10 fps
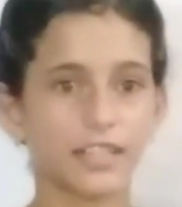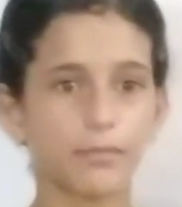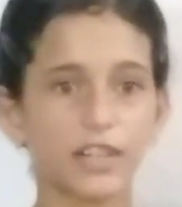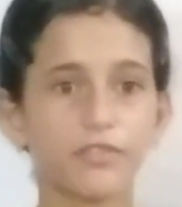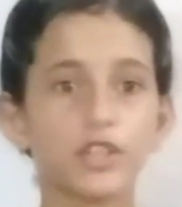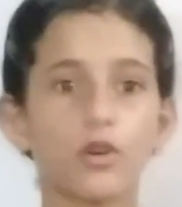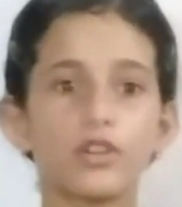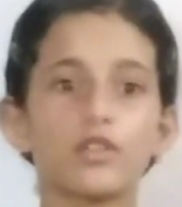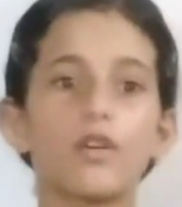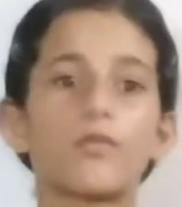but we
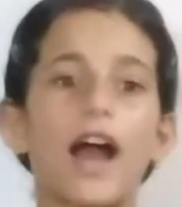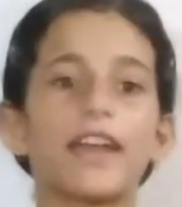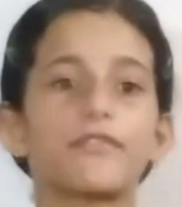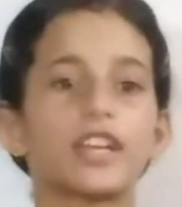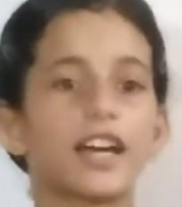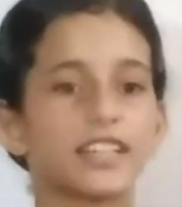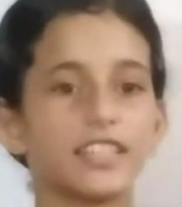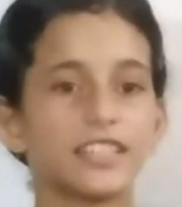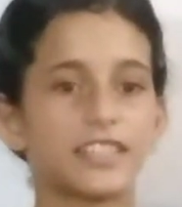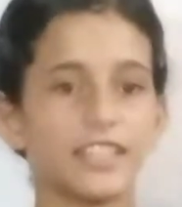don't know why we are
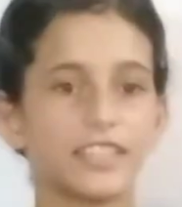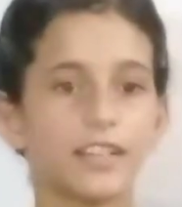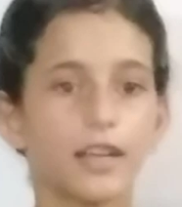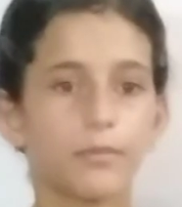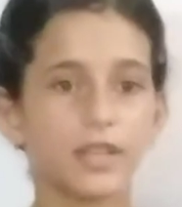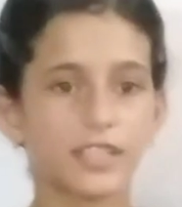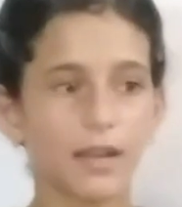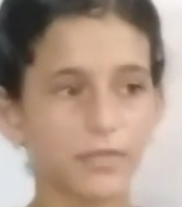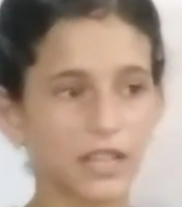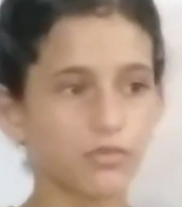irritated. Means
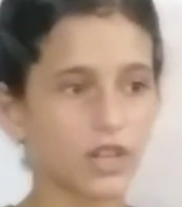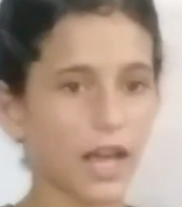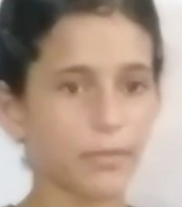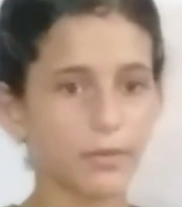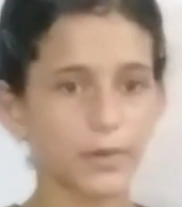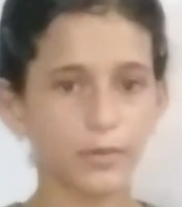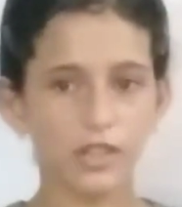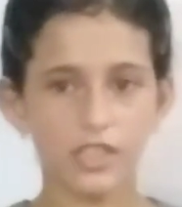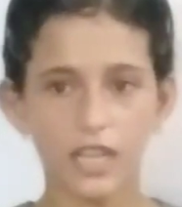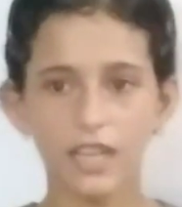sometimes what happen,
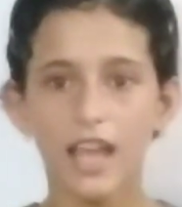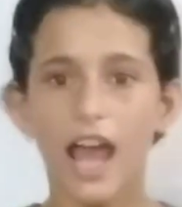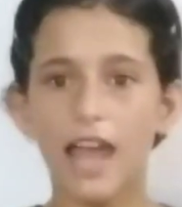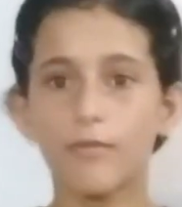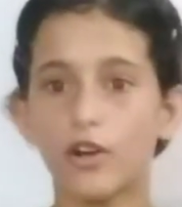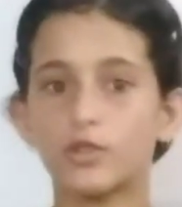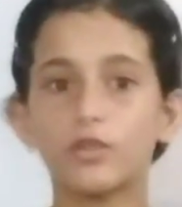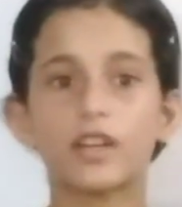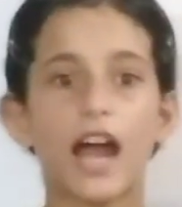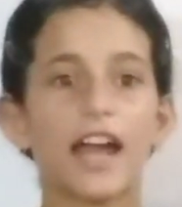people saying I want
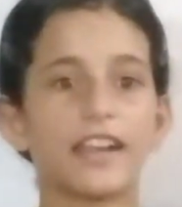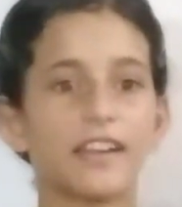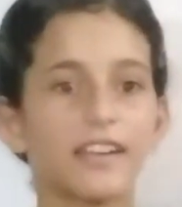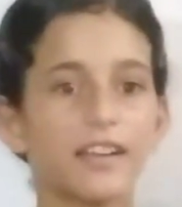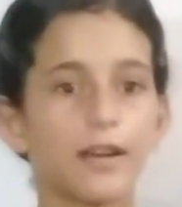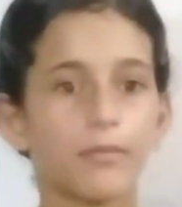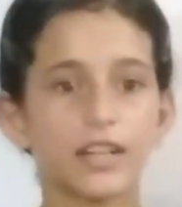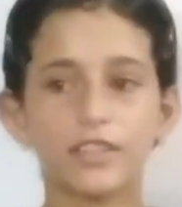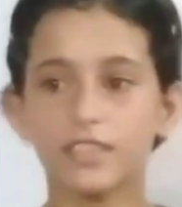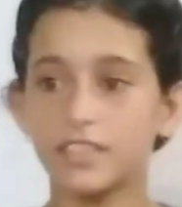to cry,
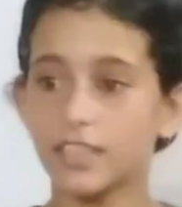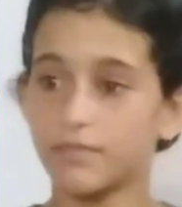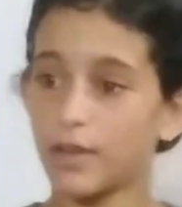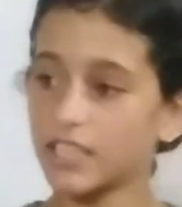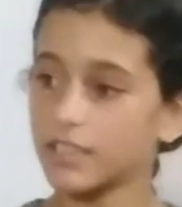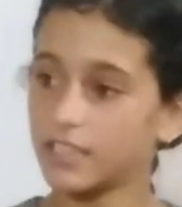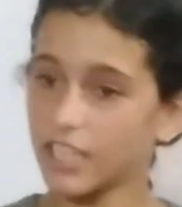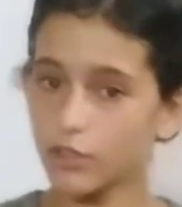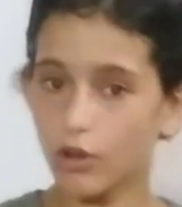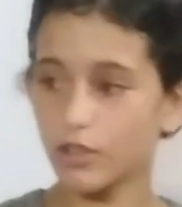but
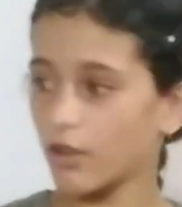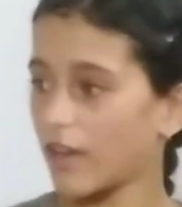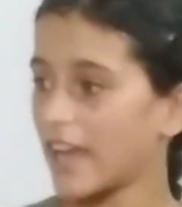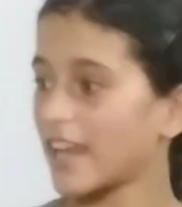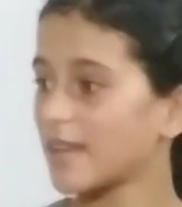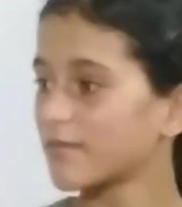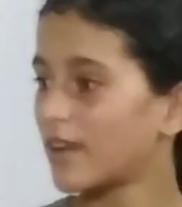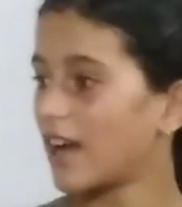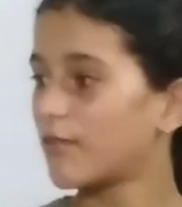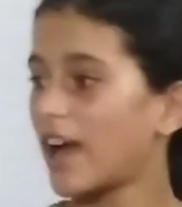they don't know why
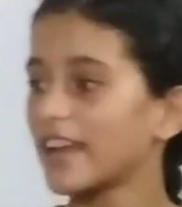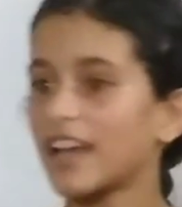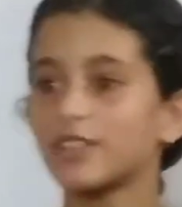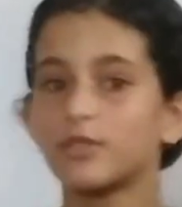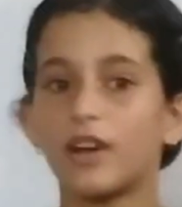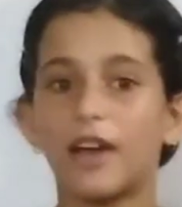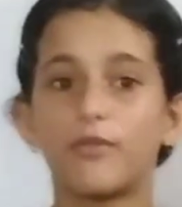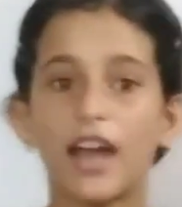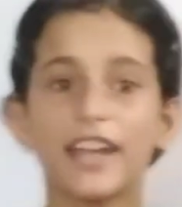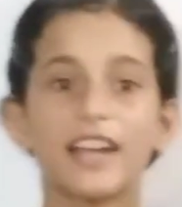
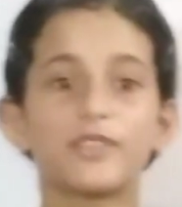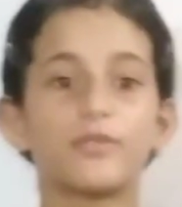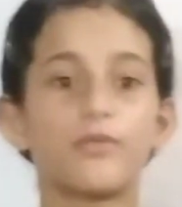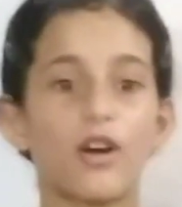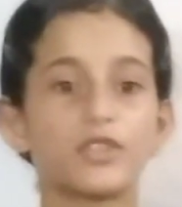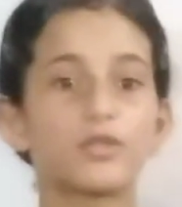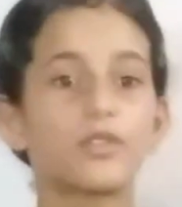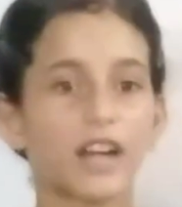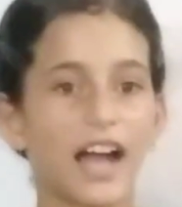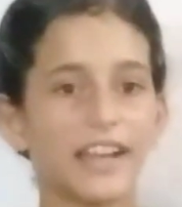I do want
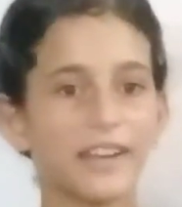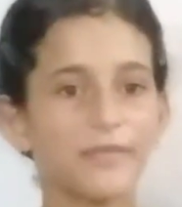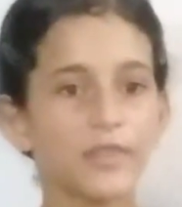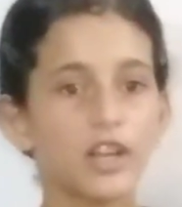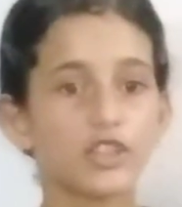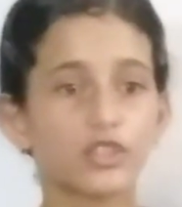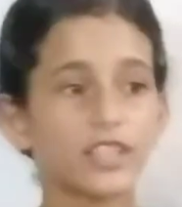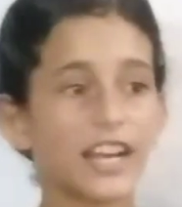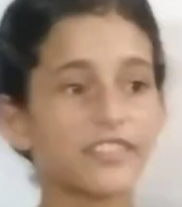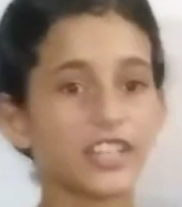to cry. So
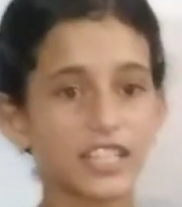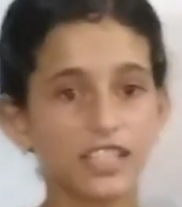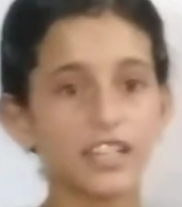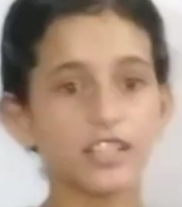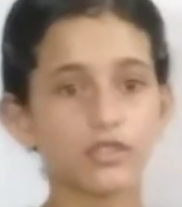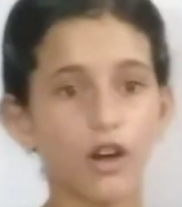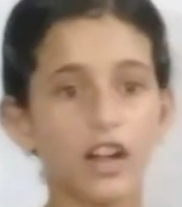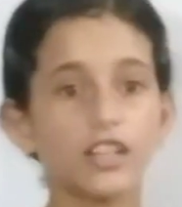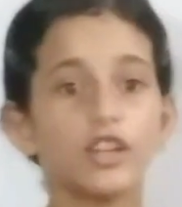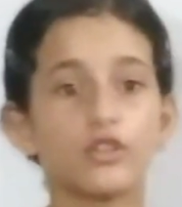that reason is
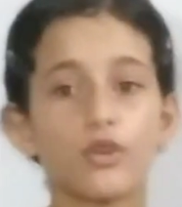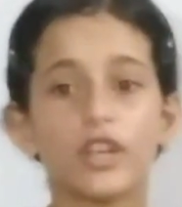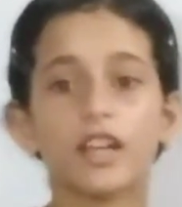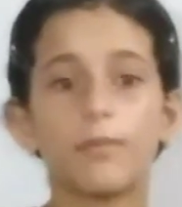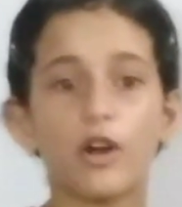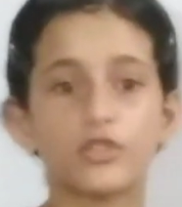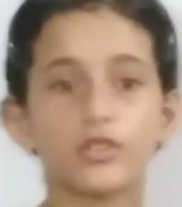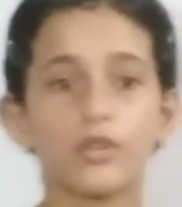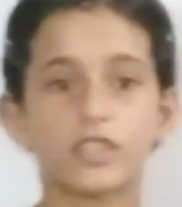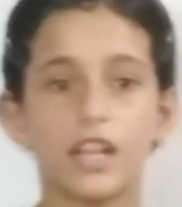called knowing about
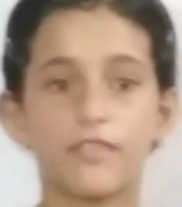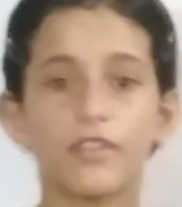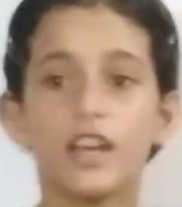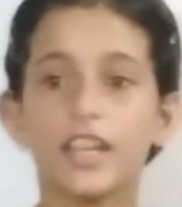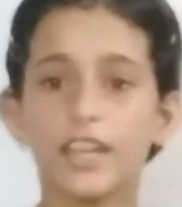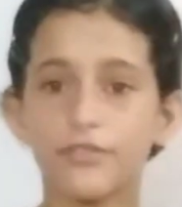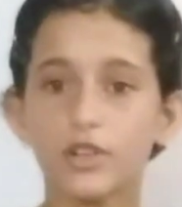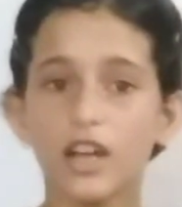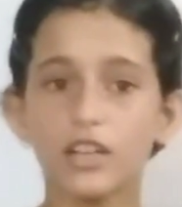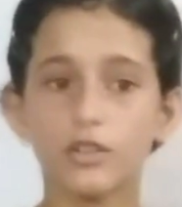yourself. If
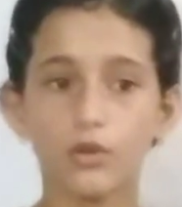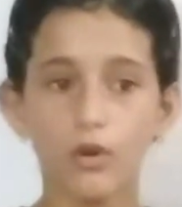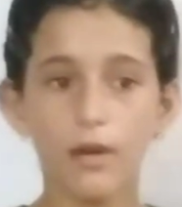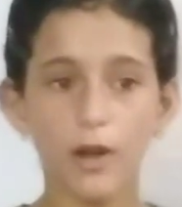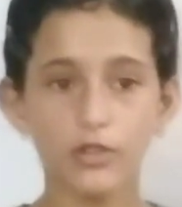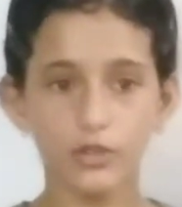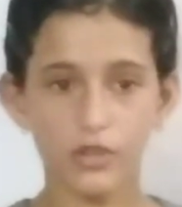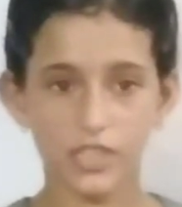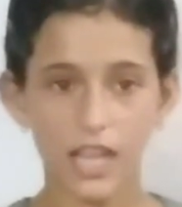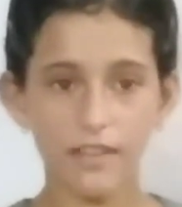you know about
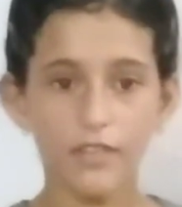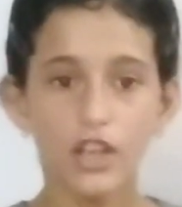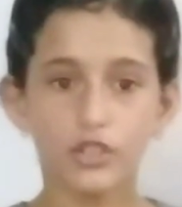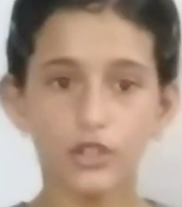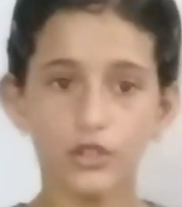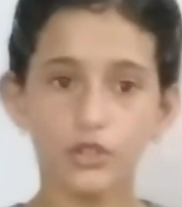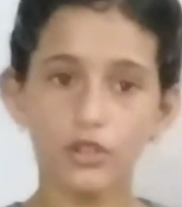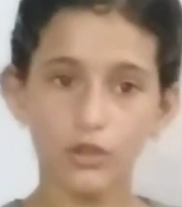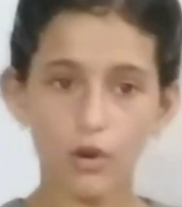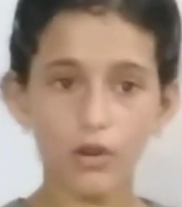yourself, so you
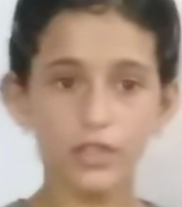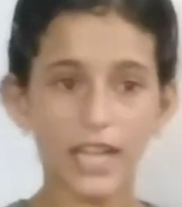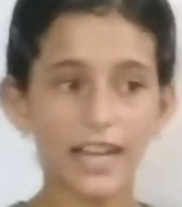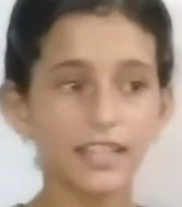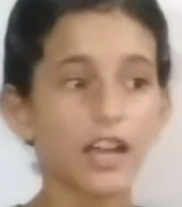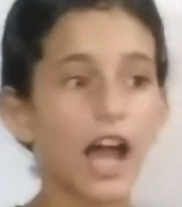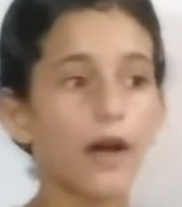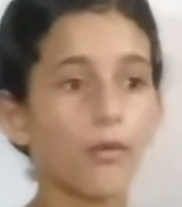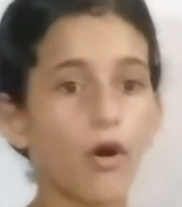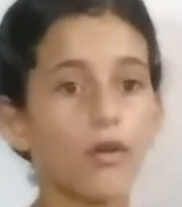should know that
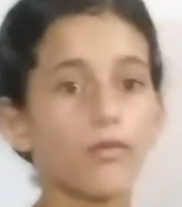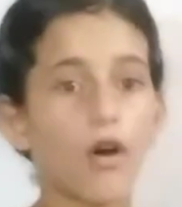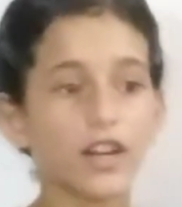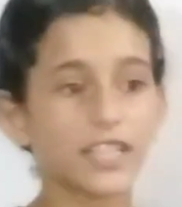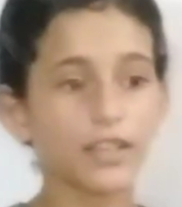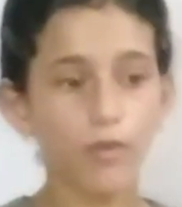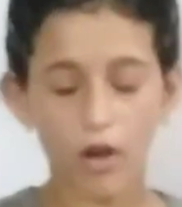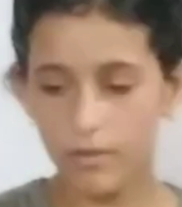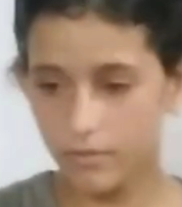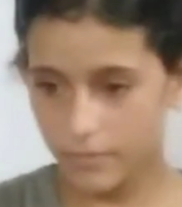what he
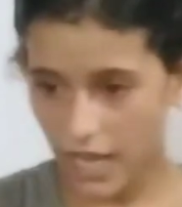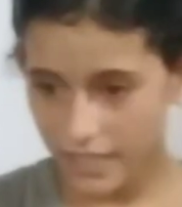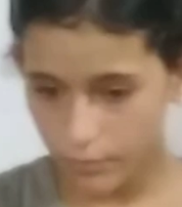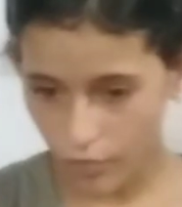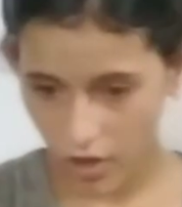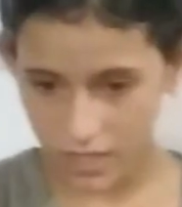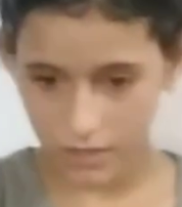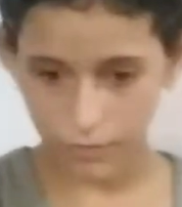want, like why